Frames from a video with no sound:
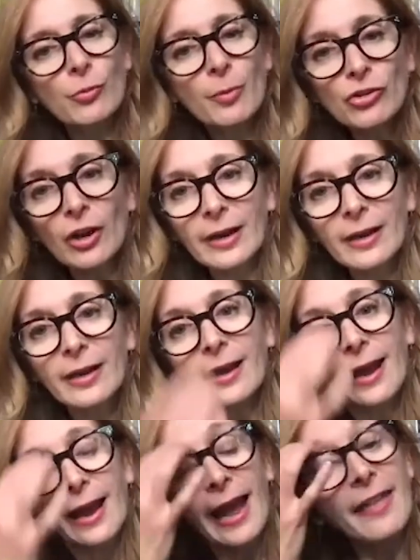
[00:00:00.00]
smushing.
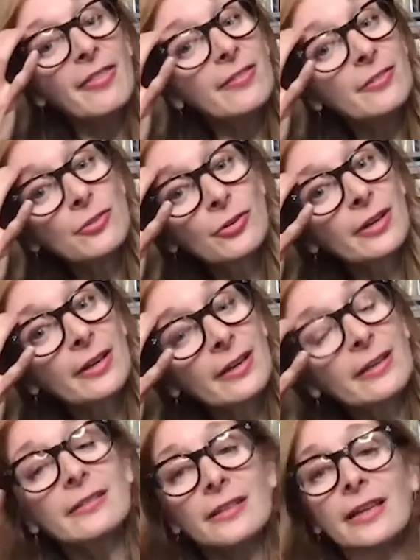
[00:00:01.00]
Absolutely. And you're
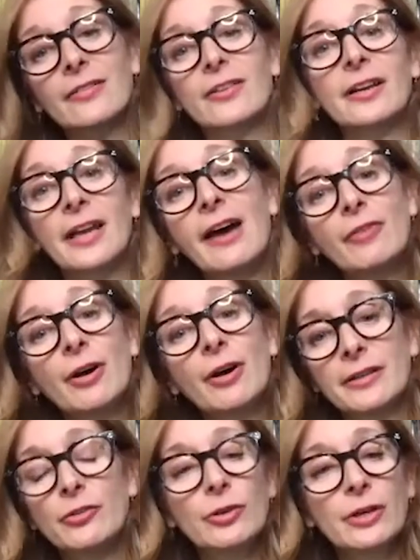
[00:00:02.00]
gonna, it's gonna have a,
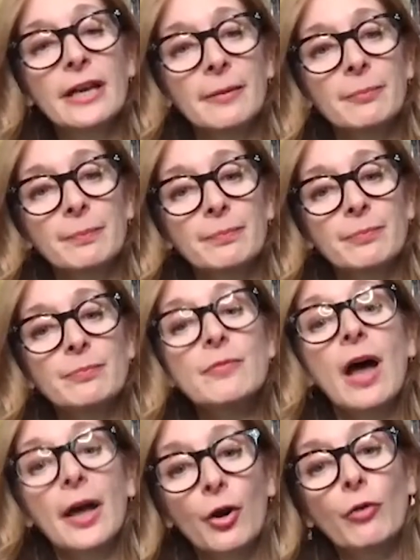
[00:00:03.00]
you're gonna have
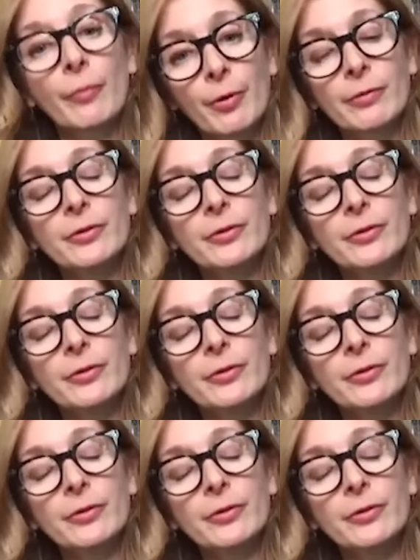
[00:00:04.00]
not over,